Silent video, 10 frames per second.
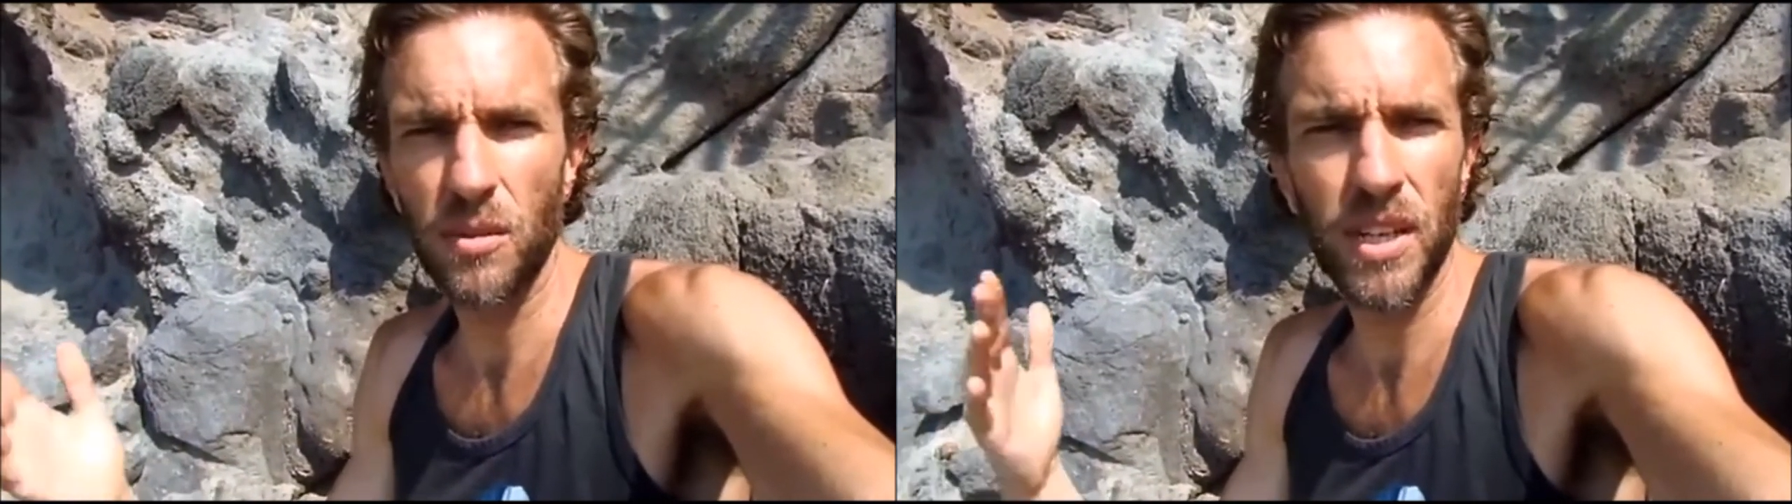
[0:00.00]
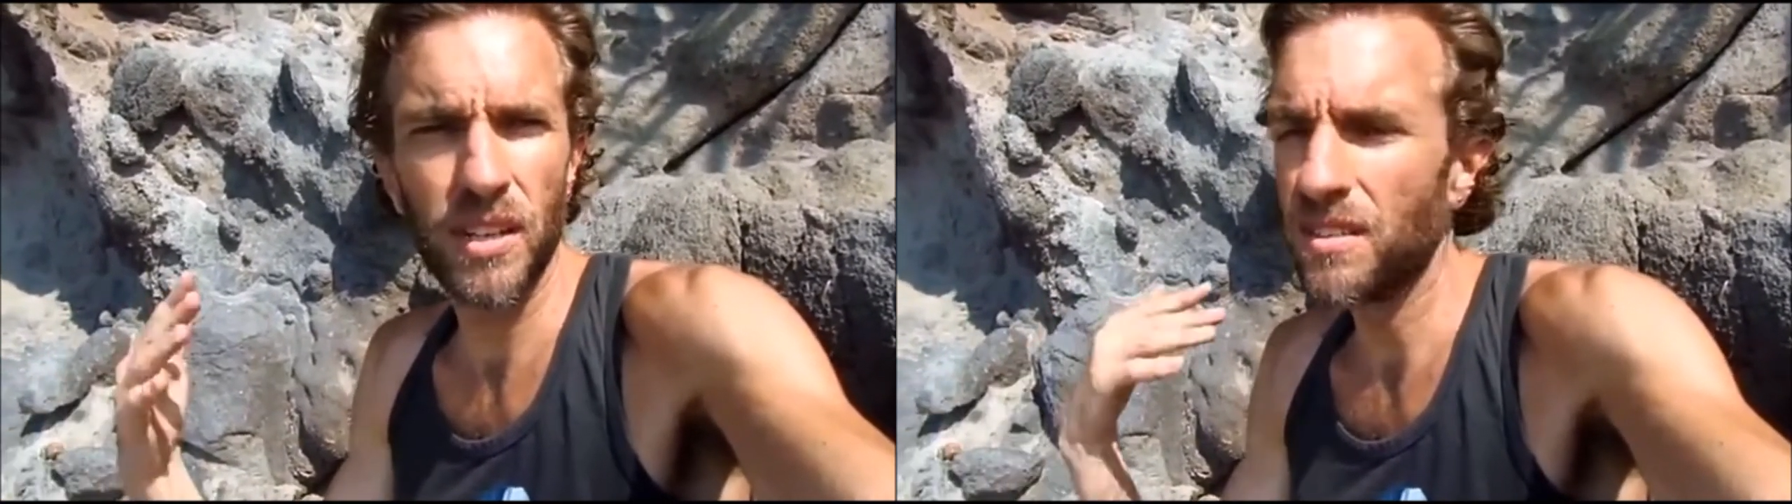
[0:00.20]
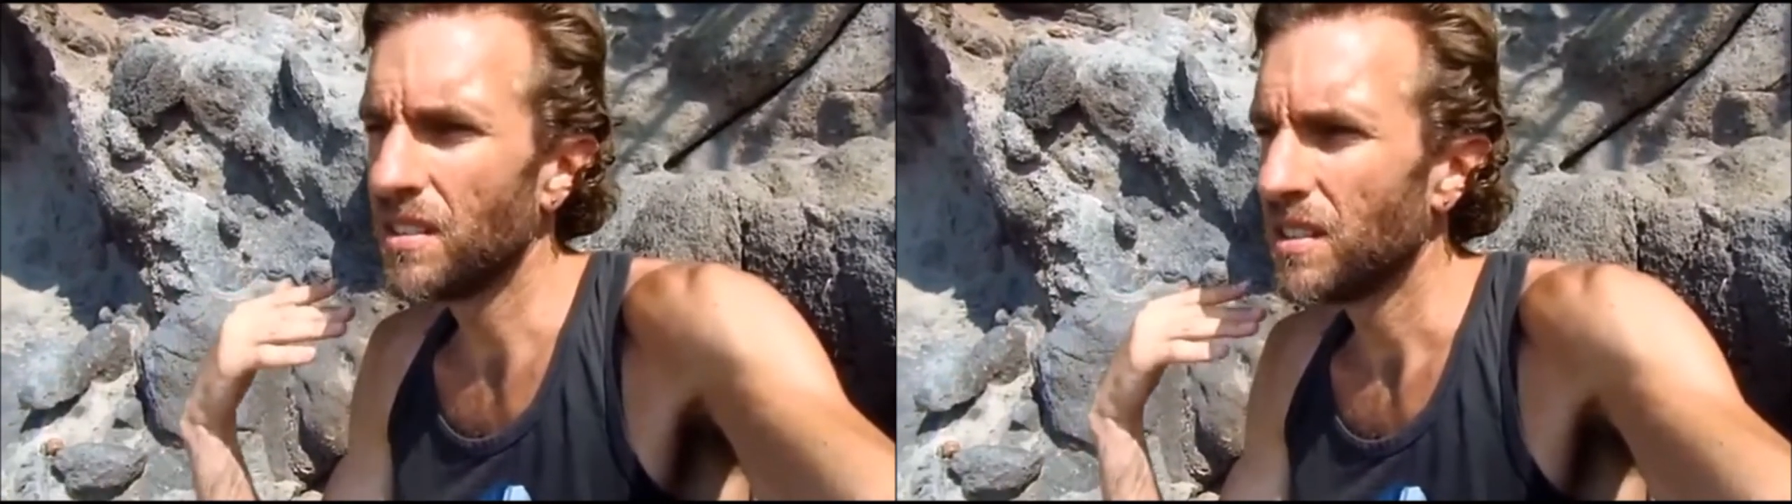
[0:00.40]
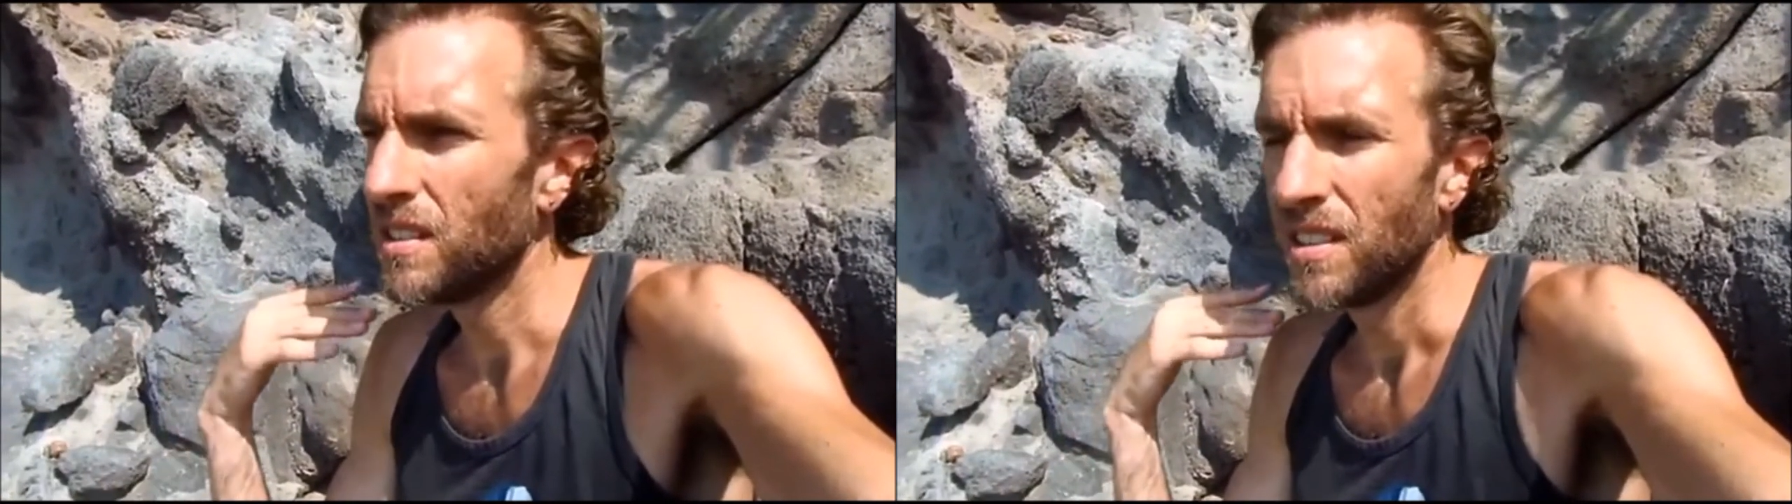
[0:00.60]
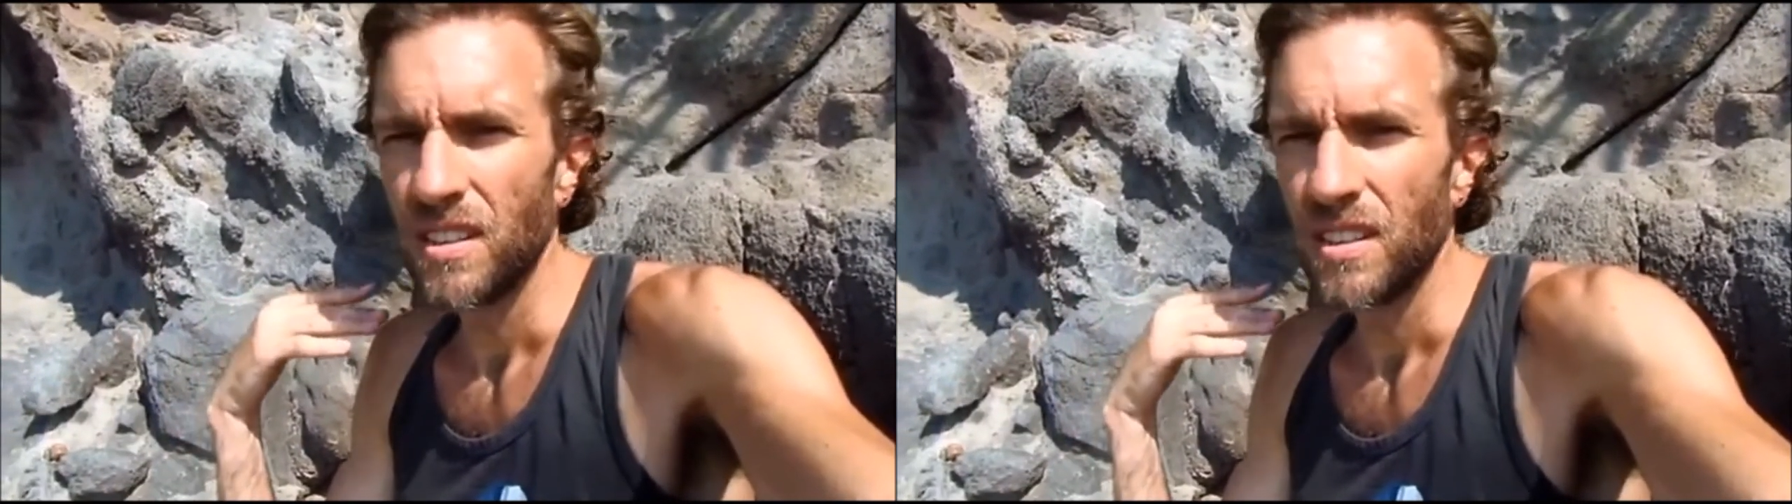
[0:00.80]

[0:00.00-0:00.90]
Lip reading: determined